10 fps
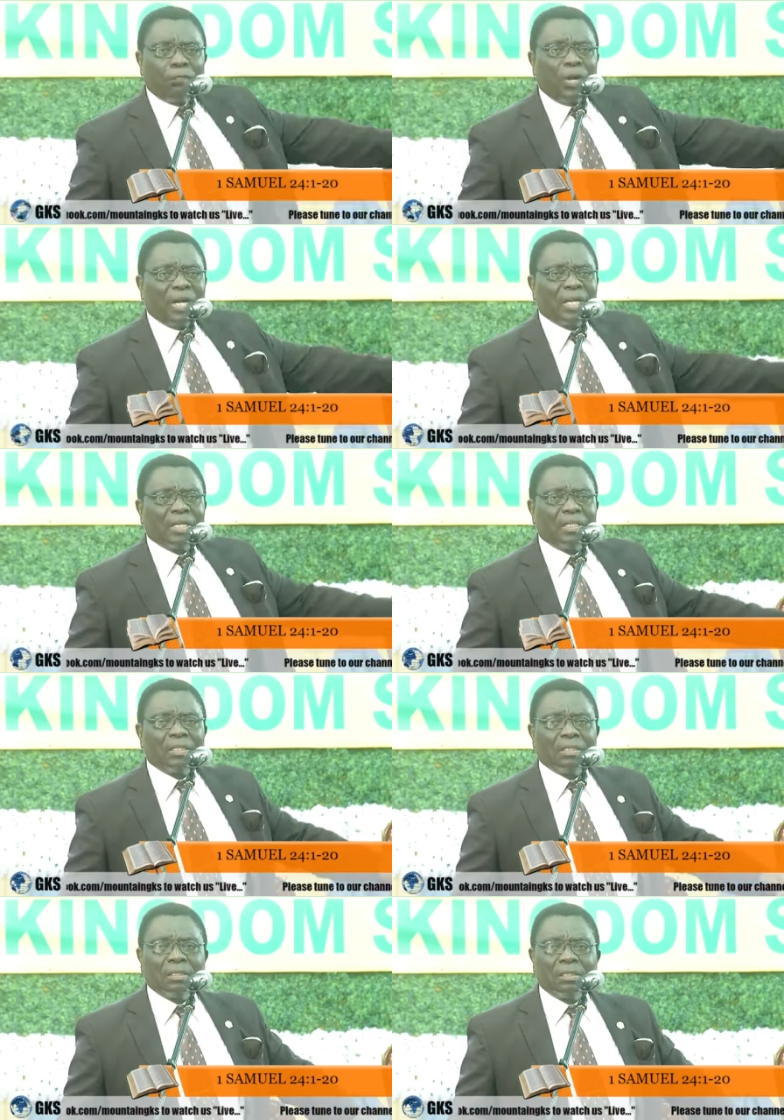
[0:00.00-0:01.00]
Fine.
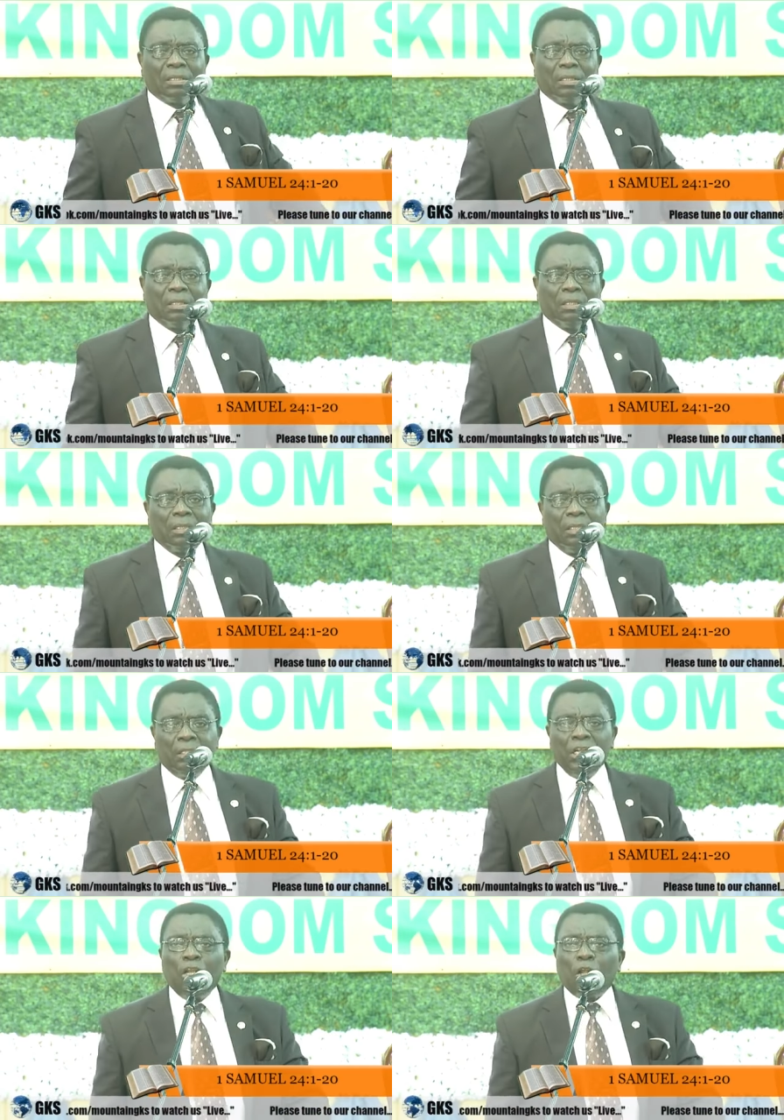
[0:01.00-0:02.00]

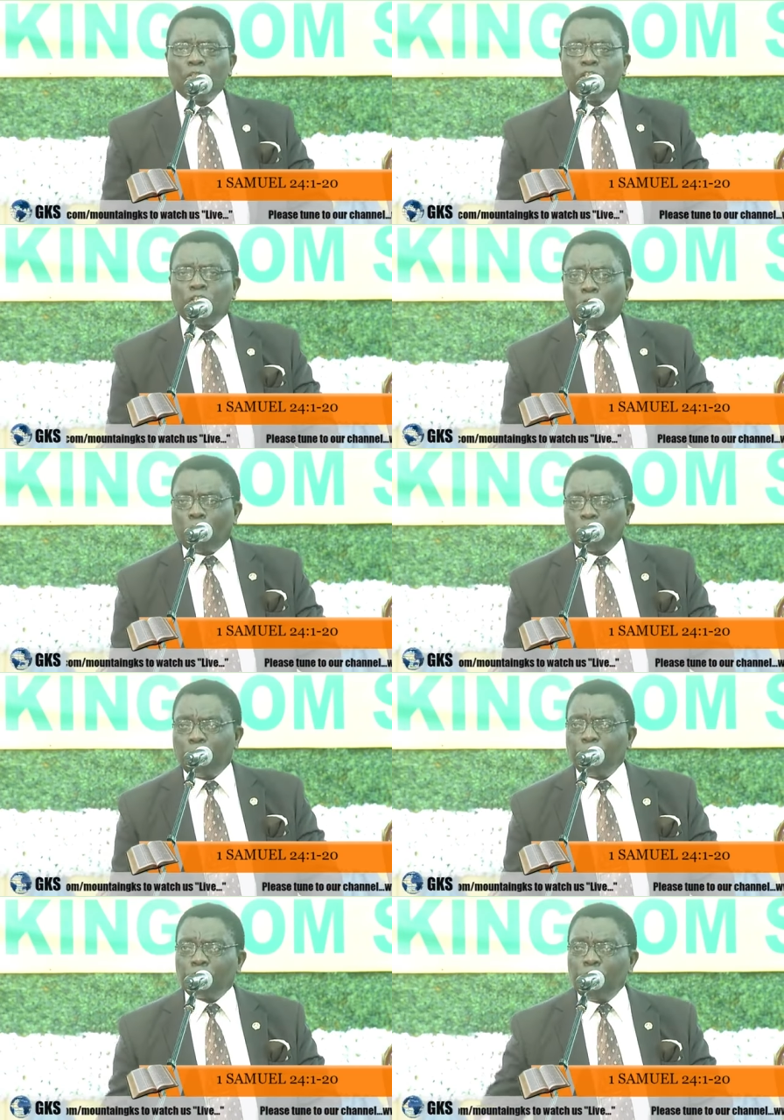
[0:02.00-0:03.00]
The Lord
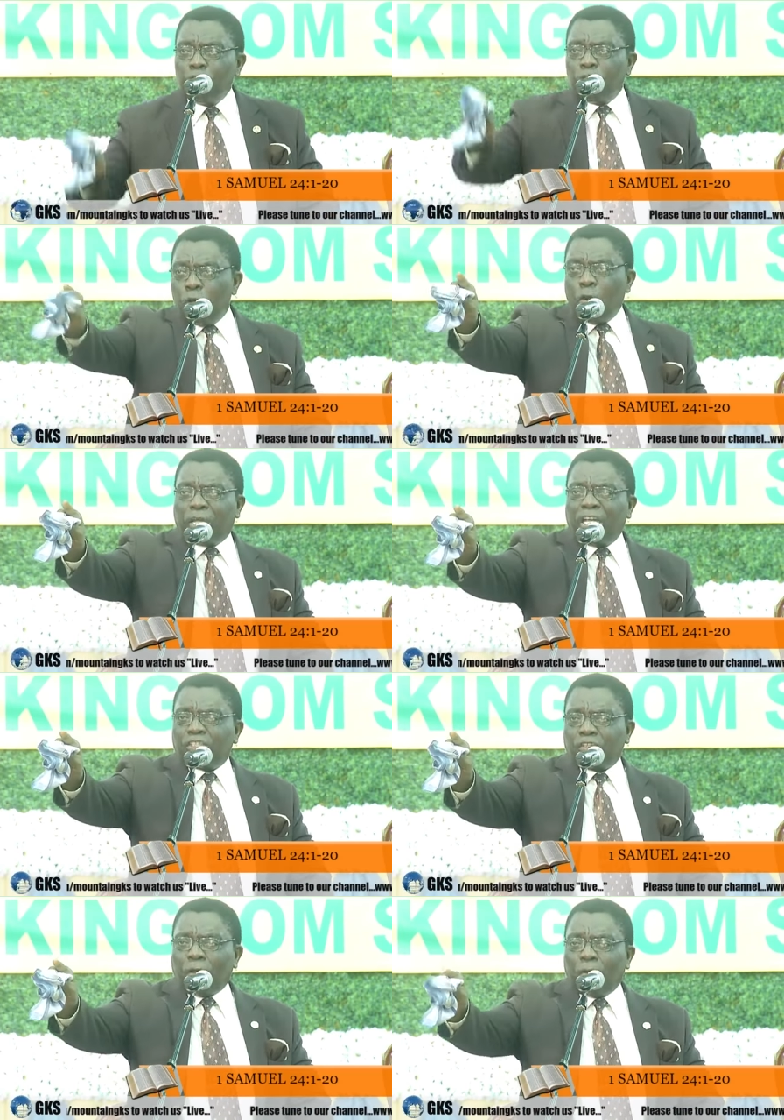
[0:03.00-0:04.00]
judge between you, King
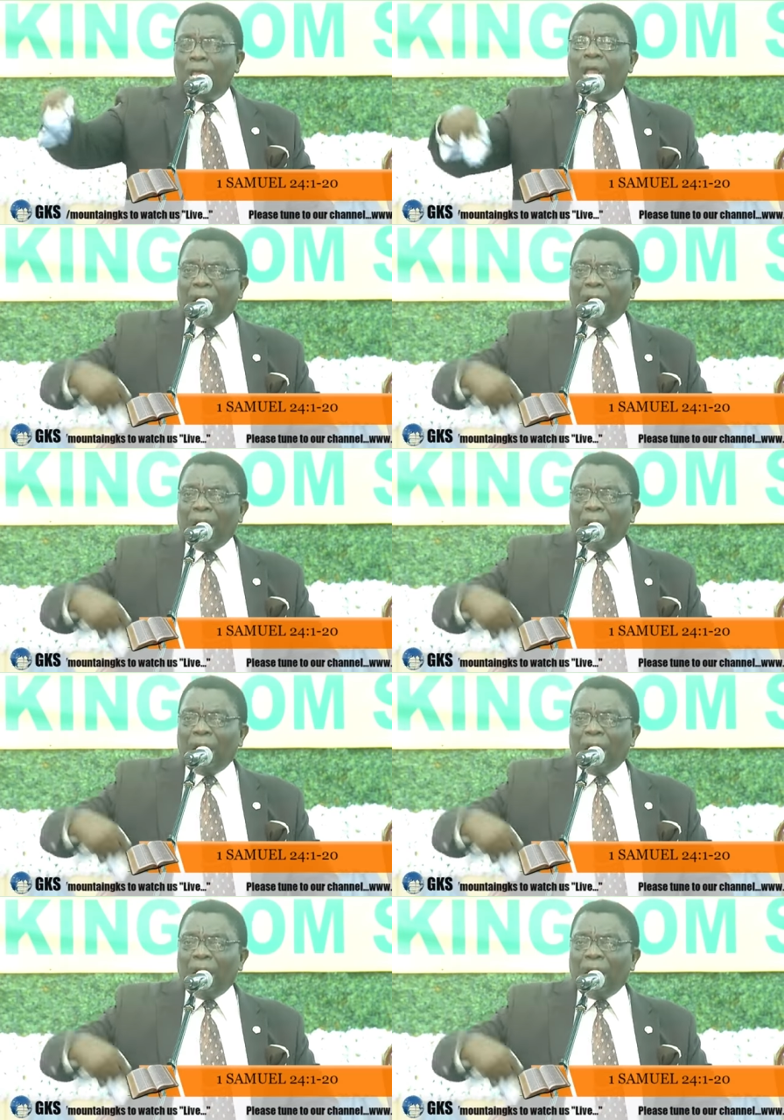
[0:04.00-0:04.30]
Saul,